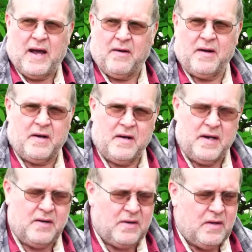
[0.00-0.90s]
or out at
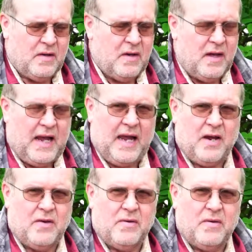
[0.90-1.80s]
night,
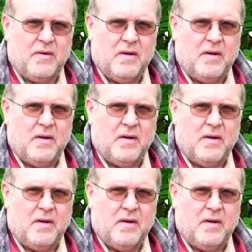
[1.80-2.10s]
and